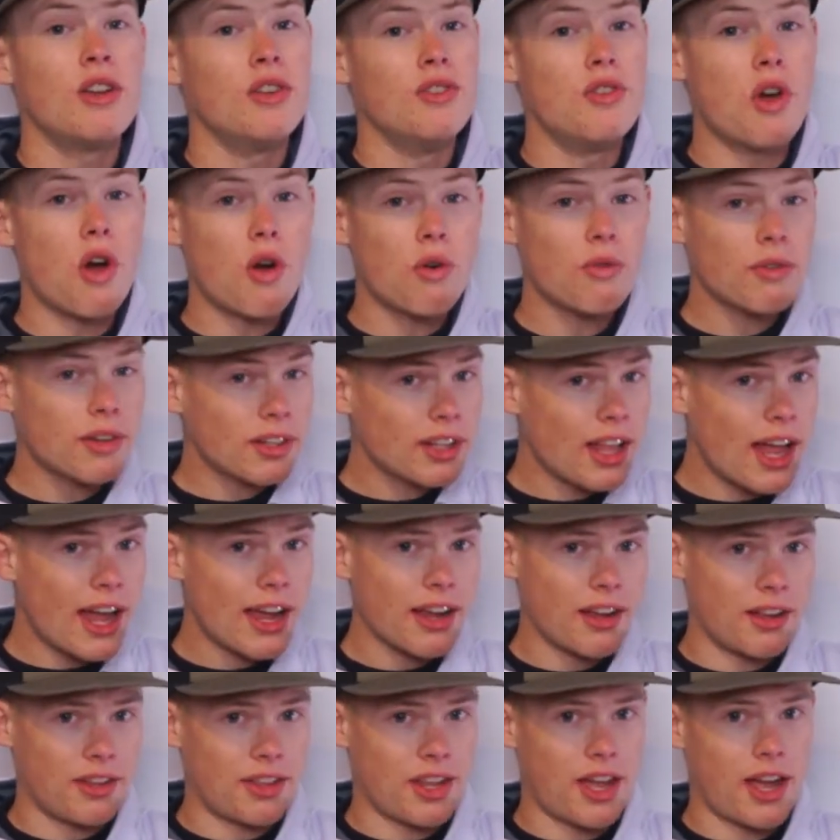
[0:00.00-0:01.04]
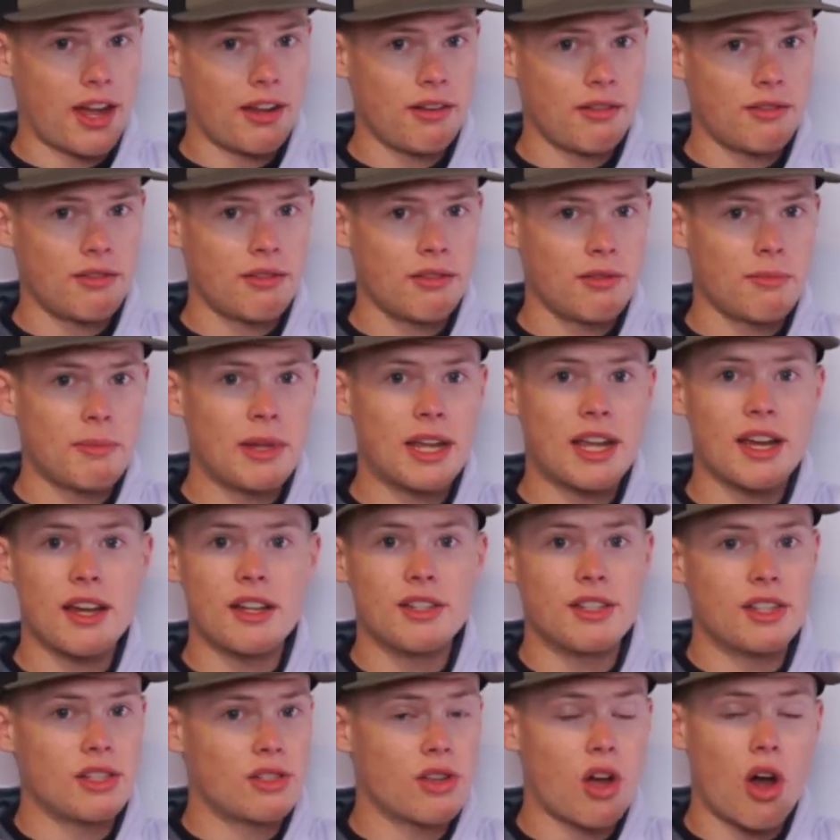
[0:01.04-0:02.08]
Don't rely on that
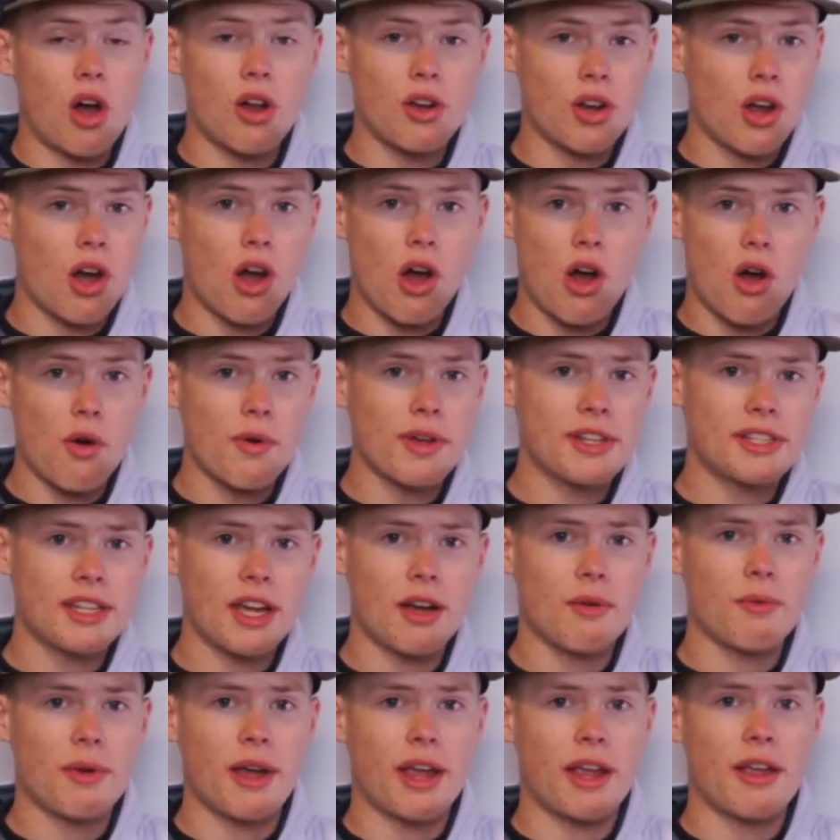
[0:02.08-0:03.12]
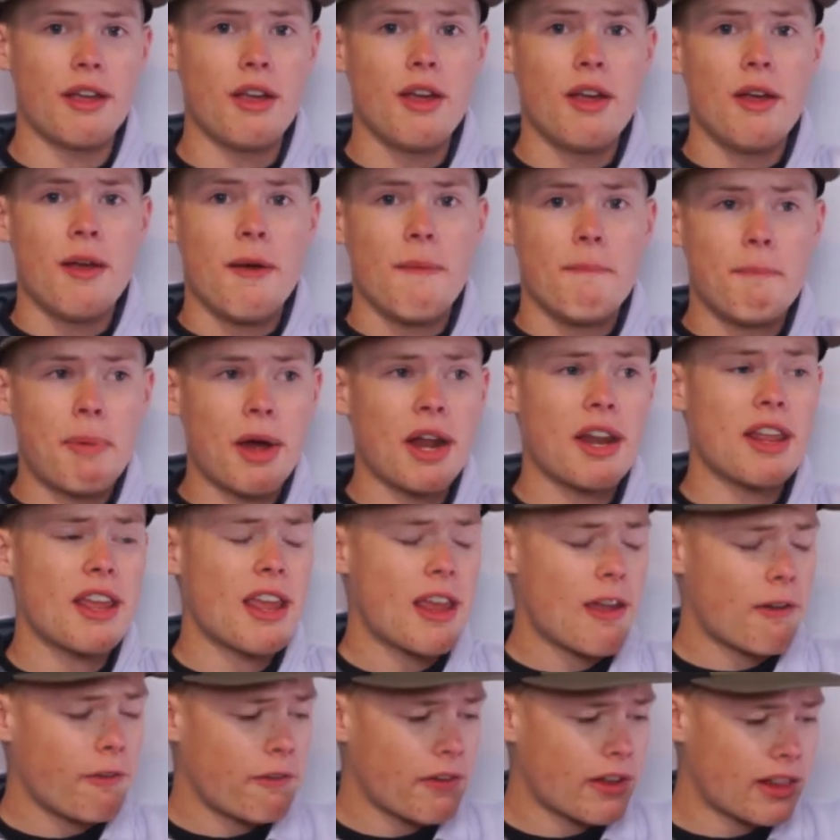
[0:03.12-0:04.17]
because it's not always that way. But
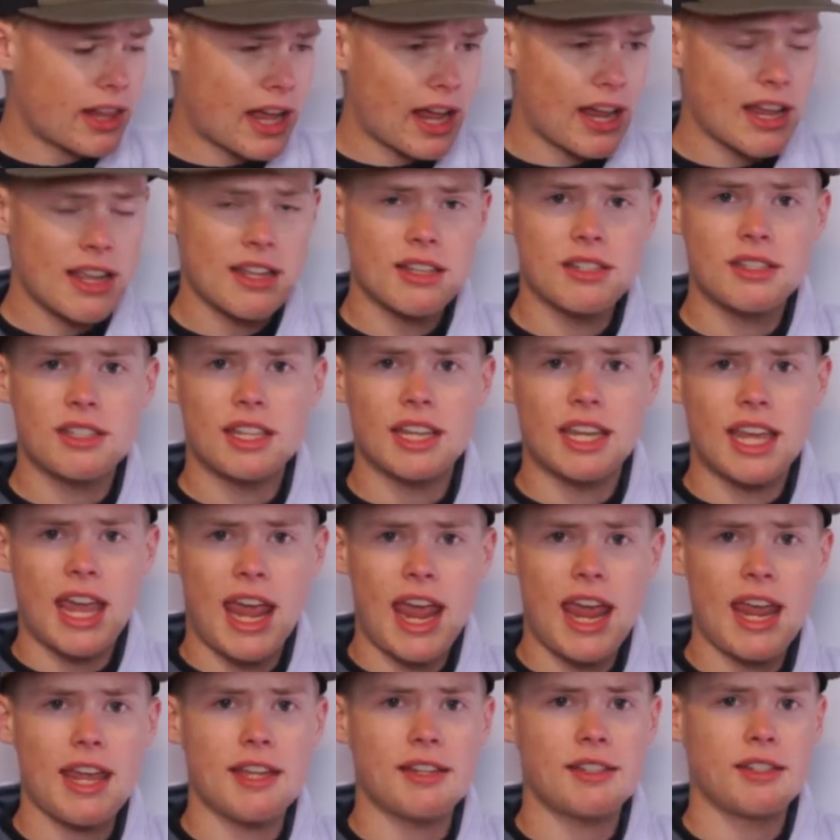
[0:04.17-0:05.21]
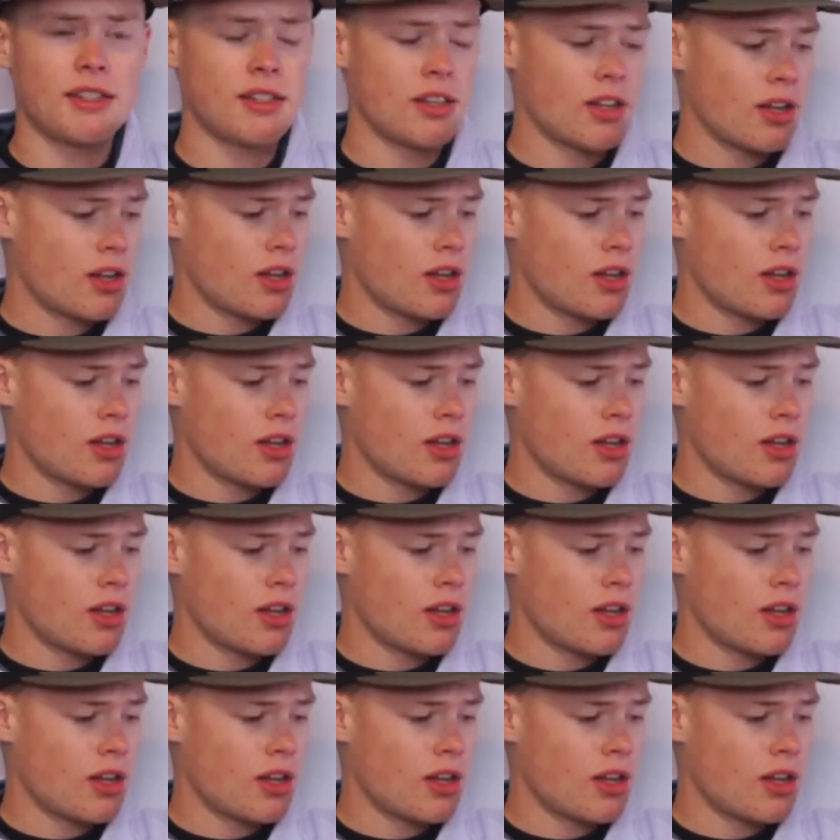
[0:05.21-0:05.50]
if that is the case,